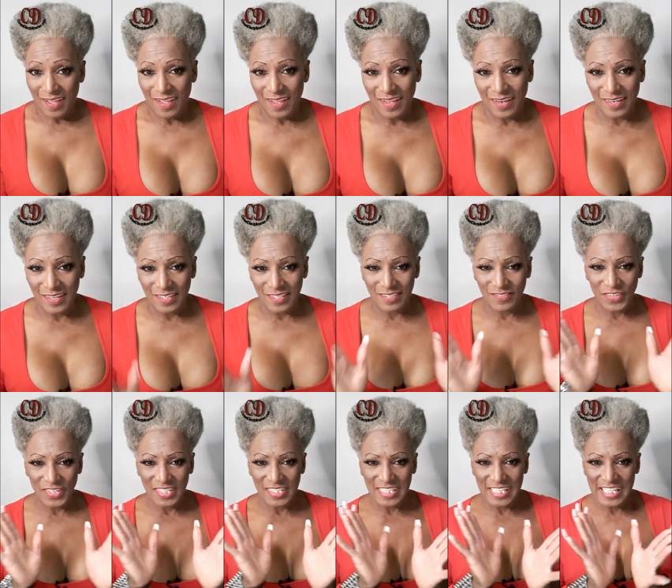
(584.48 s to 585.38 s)
And let's
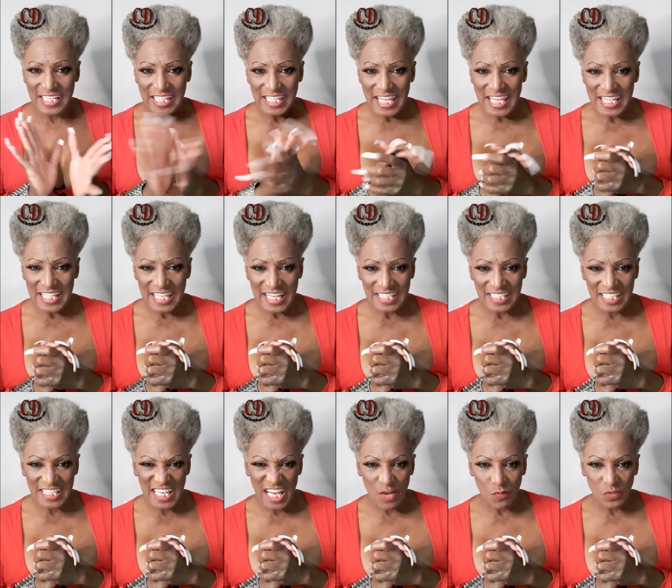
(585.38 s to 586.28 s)
face it,
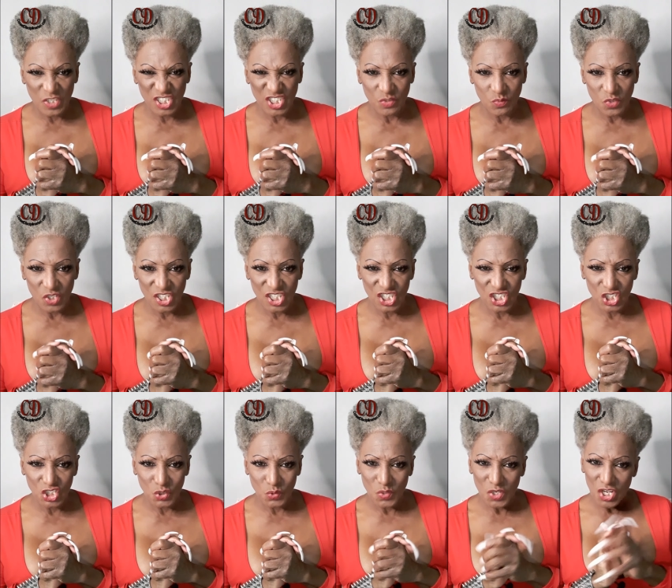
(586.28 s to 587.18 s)
that's not what you want to
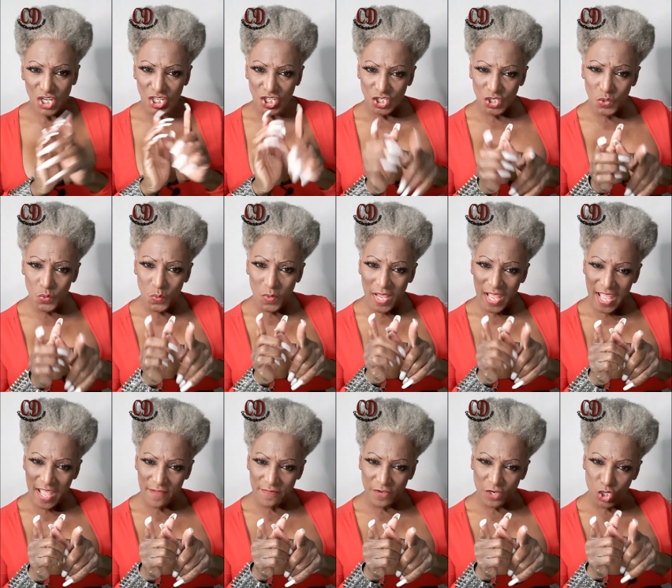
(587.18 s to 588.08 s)
do. You
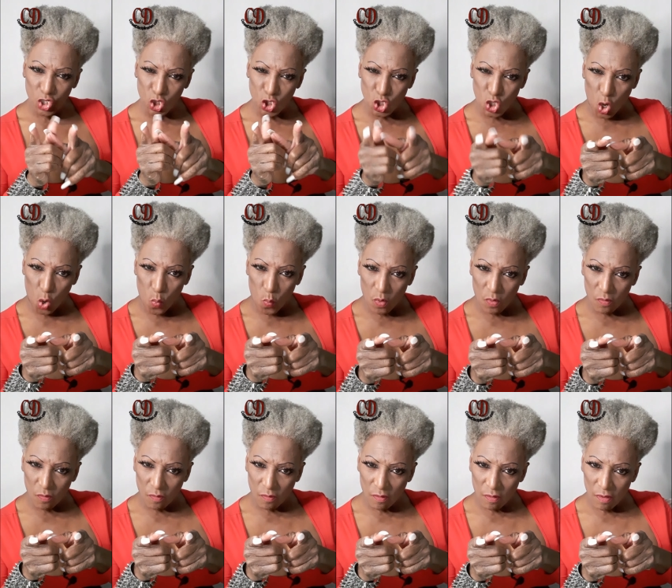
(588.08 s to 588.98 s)
have a
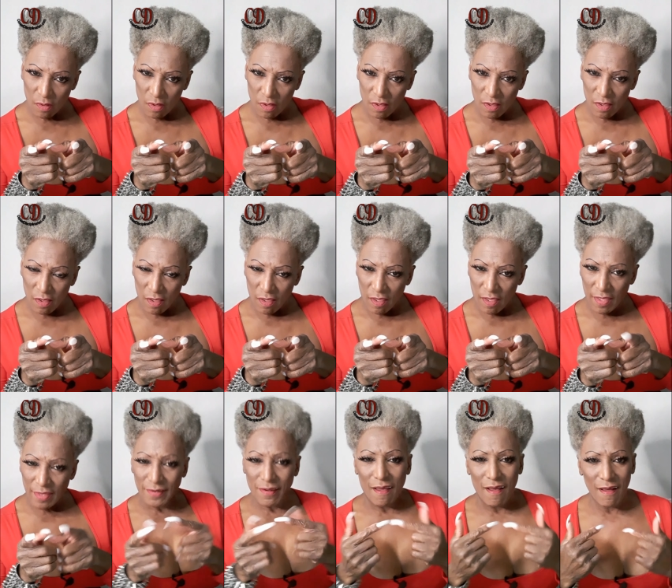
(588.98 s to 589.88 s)
goal.
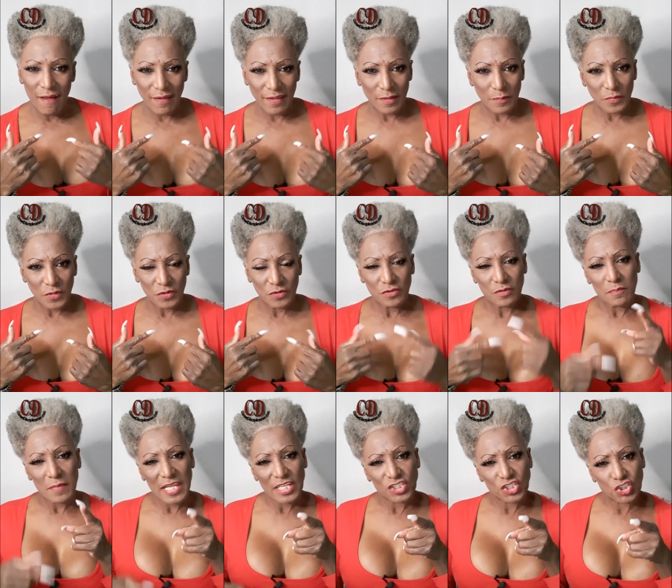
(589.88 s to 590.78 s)
And I am here to
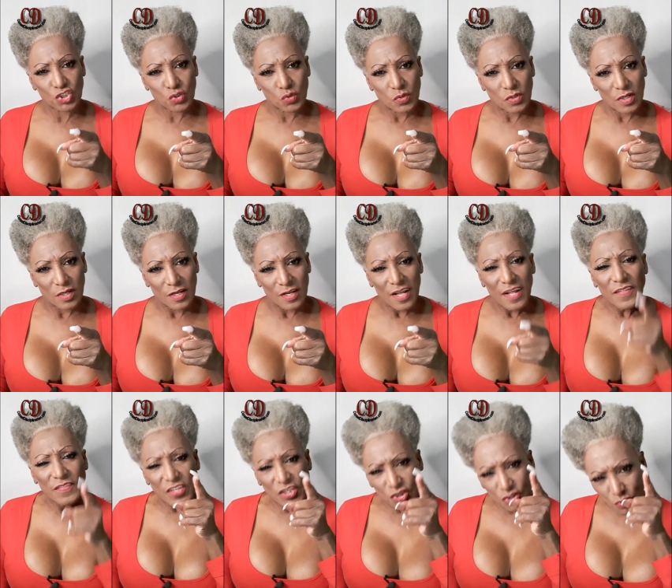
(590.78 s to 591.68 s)
make sure
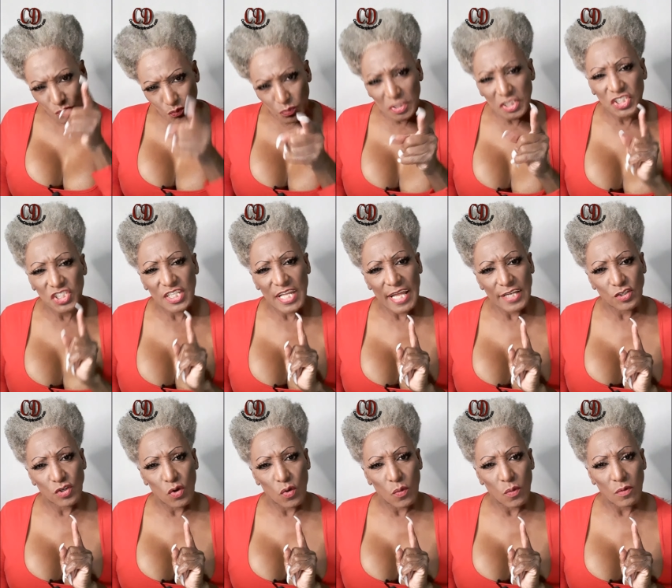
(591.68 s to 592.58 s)
that you reach
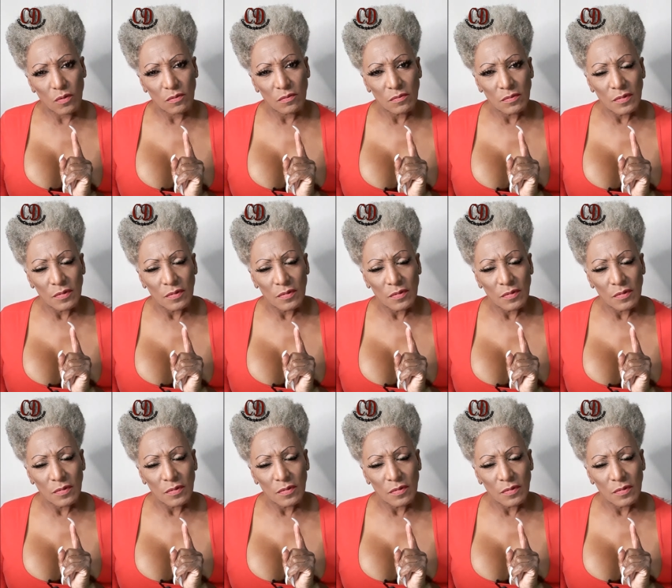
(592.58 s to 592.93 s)
that goal.